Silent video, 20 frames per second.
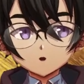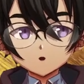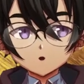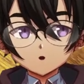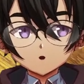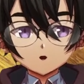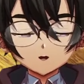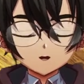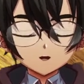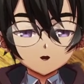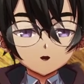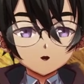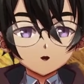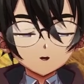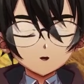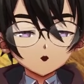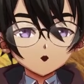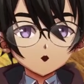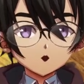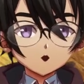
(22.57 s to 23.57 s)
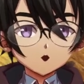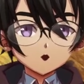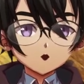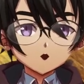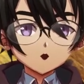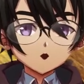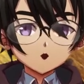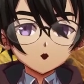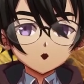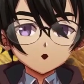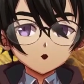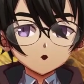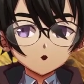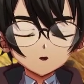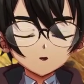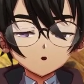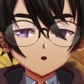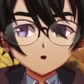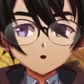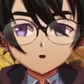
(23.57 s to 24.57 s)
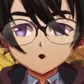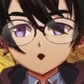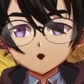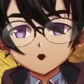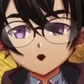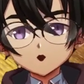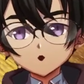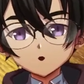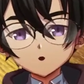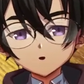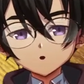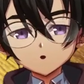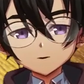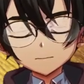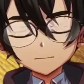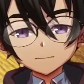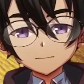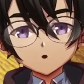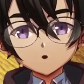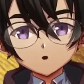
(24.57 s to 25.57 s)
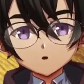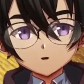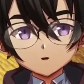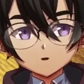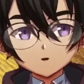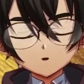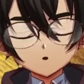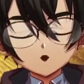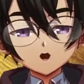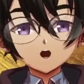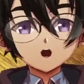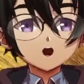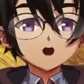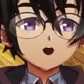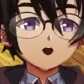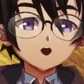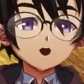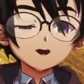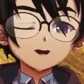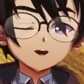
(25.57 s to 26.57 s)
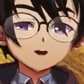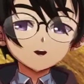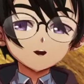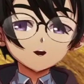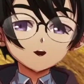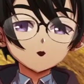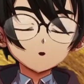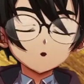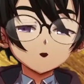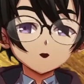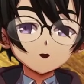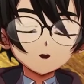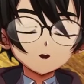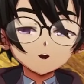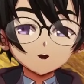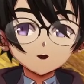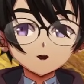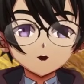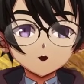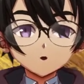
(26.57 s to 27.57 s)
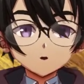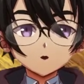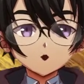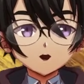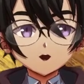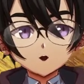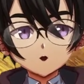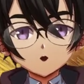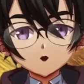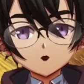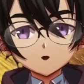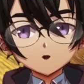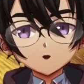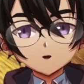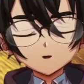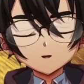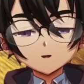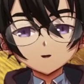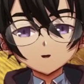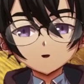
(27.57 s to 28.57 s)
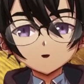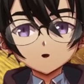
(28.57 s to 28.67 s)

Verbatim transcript: price. Looking into it further, it seems that the patty is